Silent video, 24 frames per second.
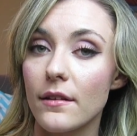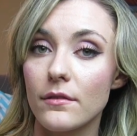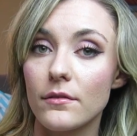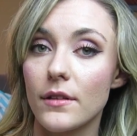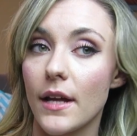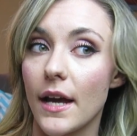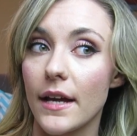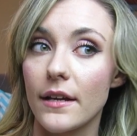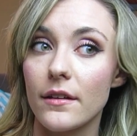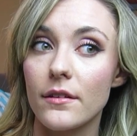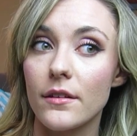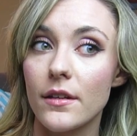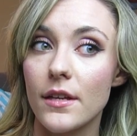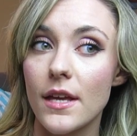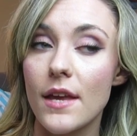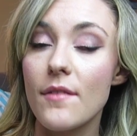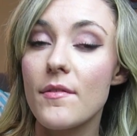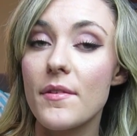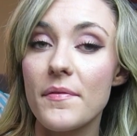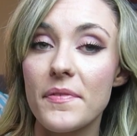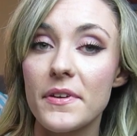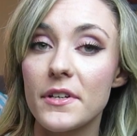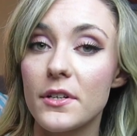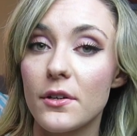Like,
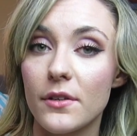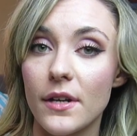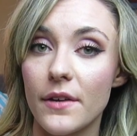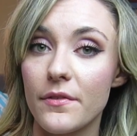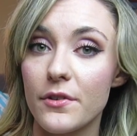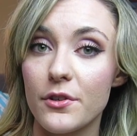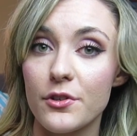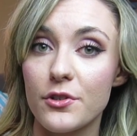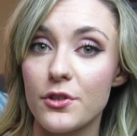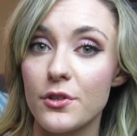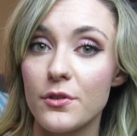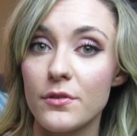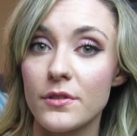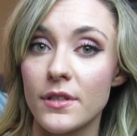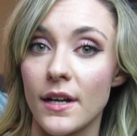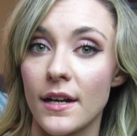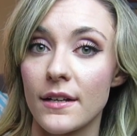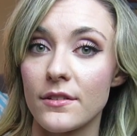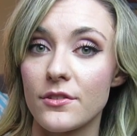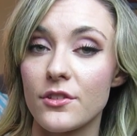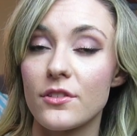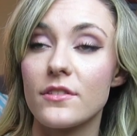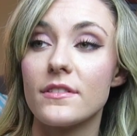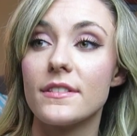even if you don't have your shoes
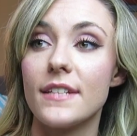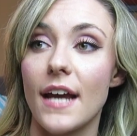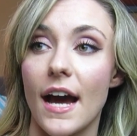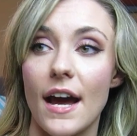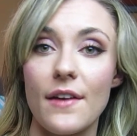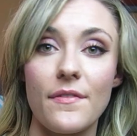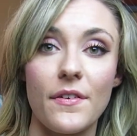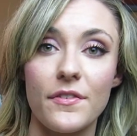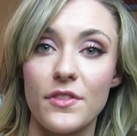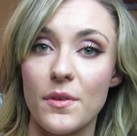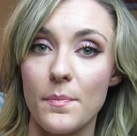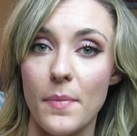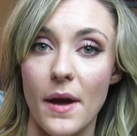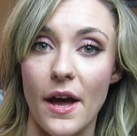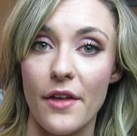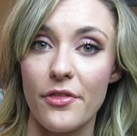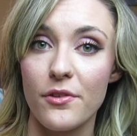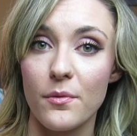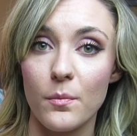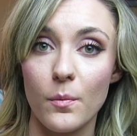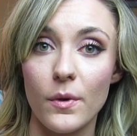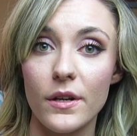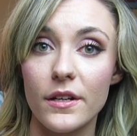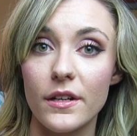on, just dive out the
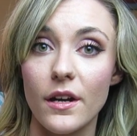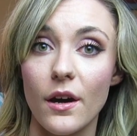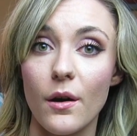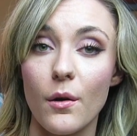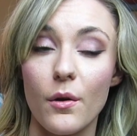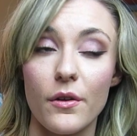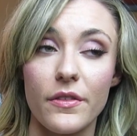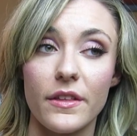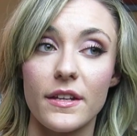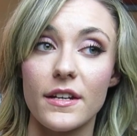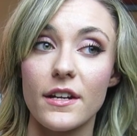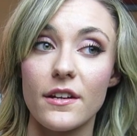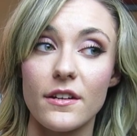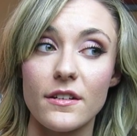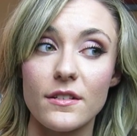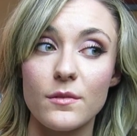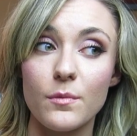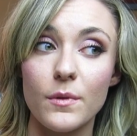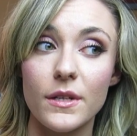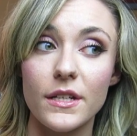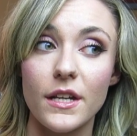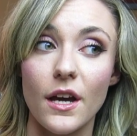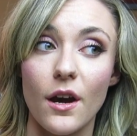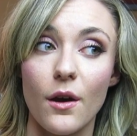bathroom window or the
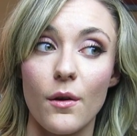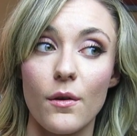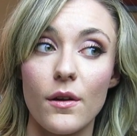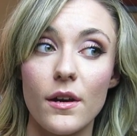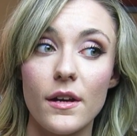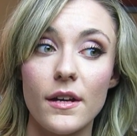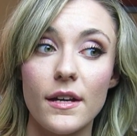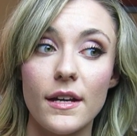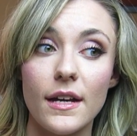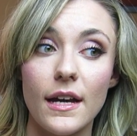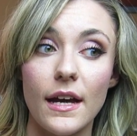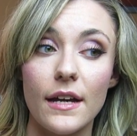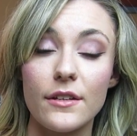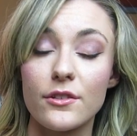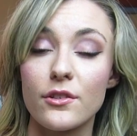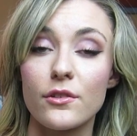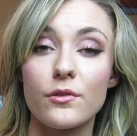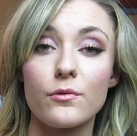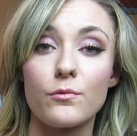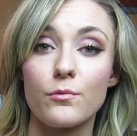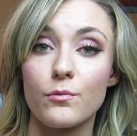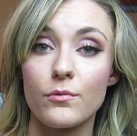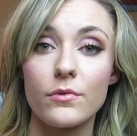nearest window and just